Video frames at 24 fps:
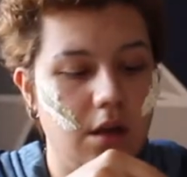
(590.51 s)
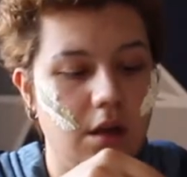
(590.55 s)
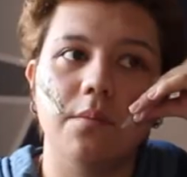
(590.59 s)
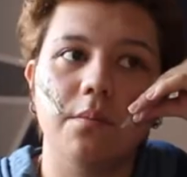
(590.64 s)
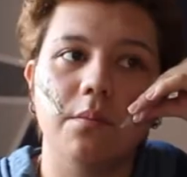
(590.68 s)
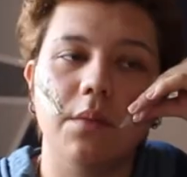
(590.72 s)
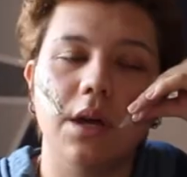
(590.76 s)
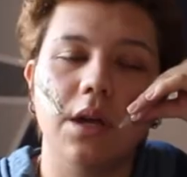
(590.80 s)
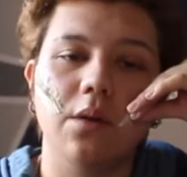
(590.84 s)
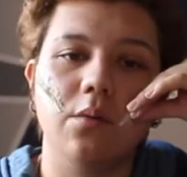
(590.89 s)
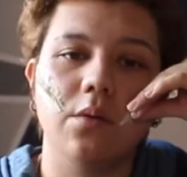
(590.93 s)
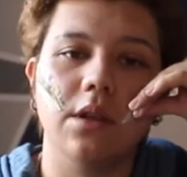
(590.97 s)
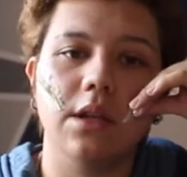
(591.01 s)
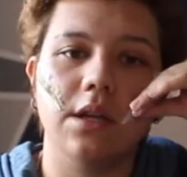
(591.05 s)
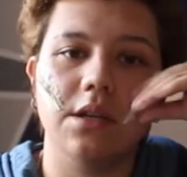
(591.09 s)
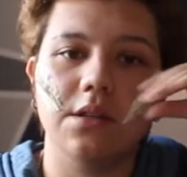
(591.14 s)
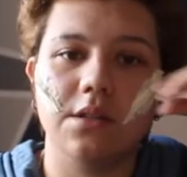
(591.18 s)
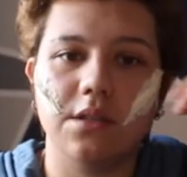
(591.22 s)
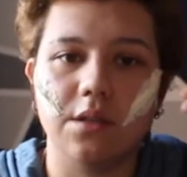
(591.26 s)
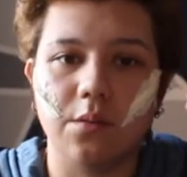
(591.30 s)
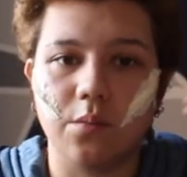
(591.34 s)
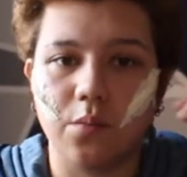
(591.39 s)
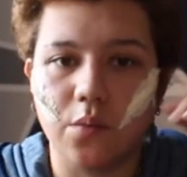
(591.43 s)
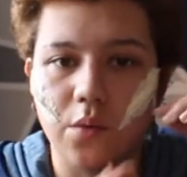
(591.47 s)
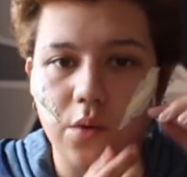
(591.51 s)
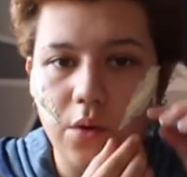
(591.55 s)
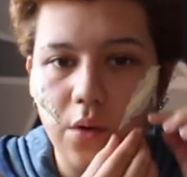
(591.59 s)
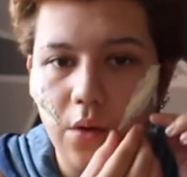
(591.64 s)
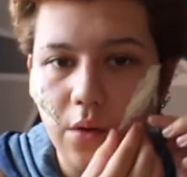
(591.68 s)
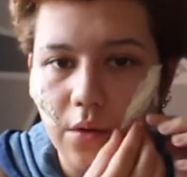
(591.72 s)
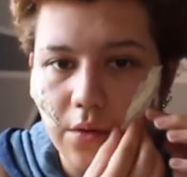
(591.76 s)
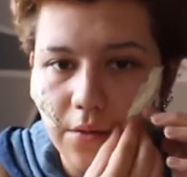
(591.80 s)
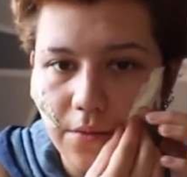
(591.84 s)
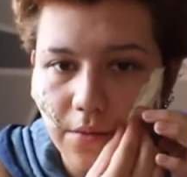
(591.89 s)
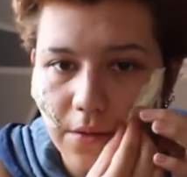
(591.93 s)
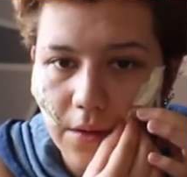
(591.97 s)
My relationship with
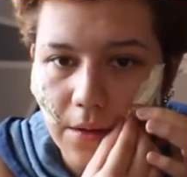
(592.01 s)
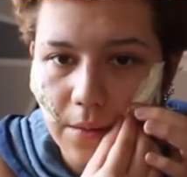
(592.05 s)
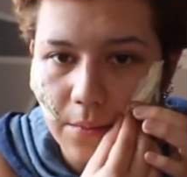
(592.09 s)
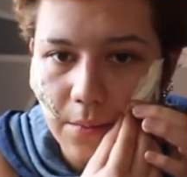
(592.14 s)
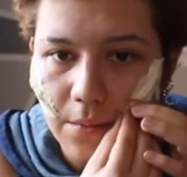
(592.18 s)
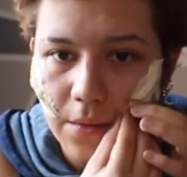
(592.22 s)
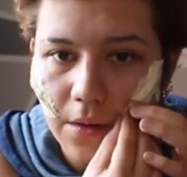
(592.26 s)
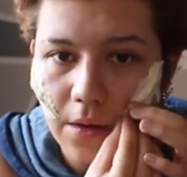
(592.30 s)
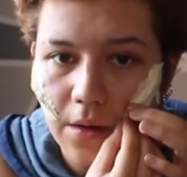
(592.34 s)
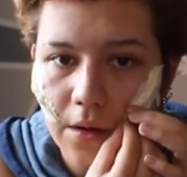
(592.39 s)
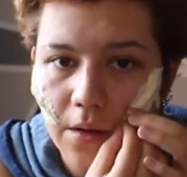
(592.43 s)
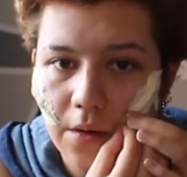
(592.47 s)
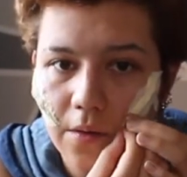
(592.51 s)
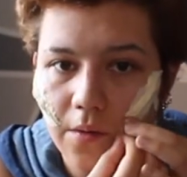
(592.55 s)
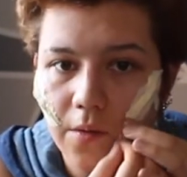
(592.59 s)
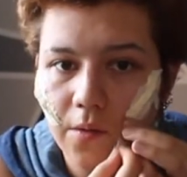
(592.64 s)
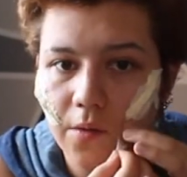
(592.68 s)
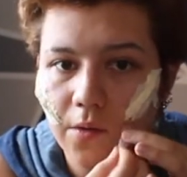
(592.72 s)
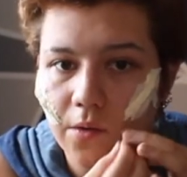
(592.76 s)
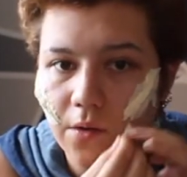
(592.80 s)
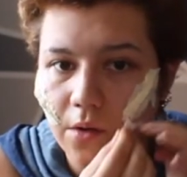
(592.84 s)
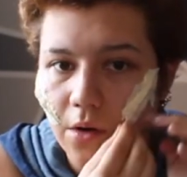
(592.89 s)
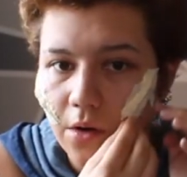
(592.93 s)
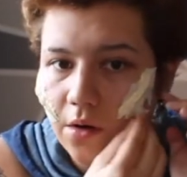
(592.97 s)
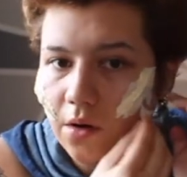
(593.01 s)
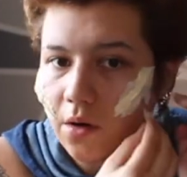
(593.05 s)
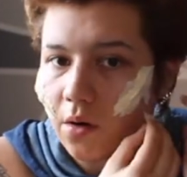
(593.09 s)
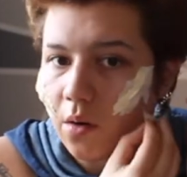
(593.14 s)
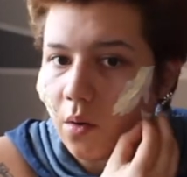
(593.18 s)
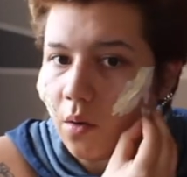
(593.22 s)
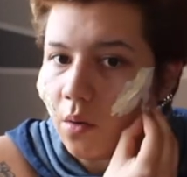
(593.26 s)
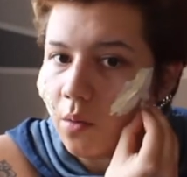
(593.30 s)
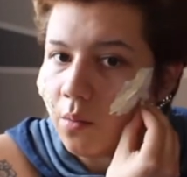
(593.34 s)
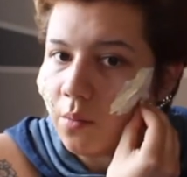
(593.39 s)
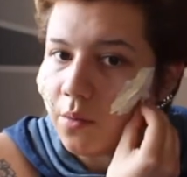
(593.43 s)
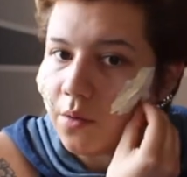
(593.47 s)
all of them started
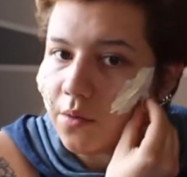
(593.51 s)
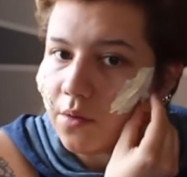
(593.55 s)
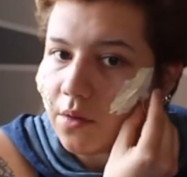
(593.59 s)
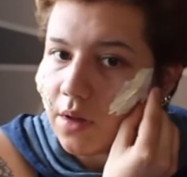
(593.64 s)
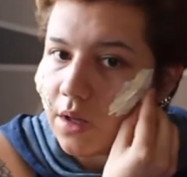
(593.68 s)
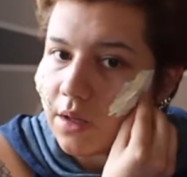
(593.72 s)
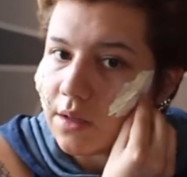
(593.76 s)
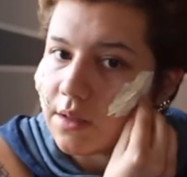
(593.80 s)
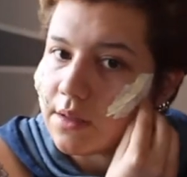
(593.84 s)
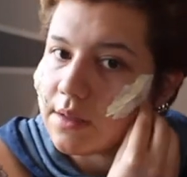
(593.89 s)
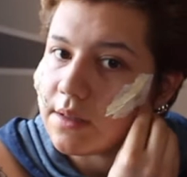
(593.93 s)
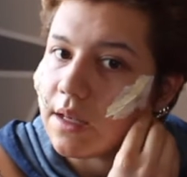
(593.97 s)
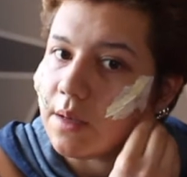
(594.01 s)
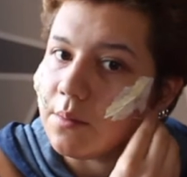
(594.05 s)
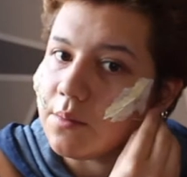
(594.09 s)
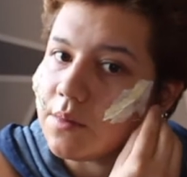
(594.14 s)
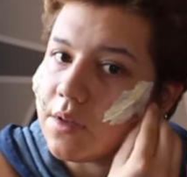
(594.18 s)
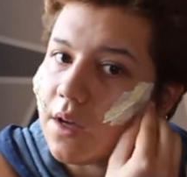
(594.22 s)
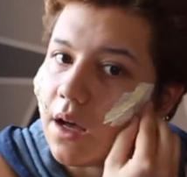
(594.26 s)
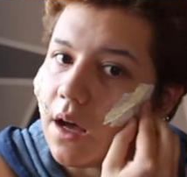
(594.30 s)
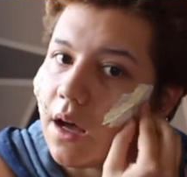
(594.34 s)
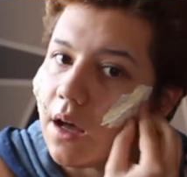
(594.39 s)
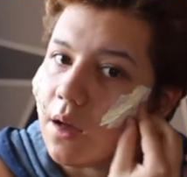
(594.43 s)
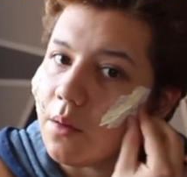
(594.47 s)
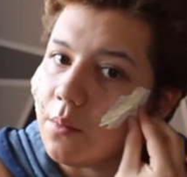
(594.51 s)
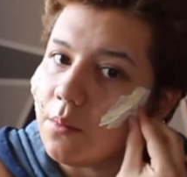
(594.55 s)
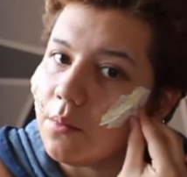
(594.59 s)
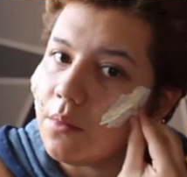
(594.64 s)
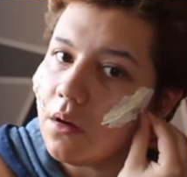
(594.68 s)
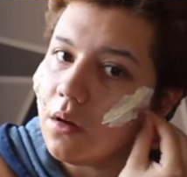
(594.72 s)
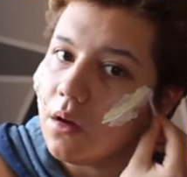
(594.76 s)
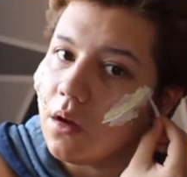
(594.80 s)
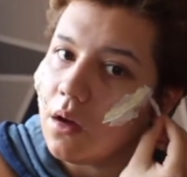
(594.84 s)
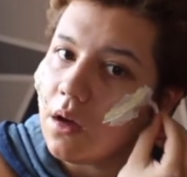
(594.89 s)
almost at the same time.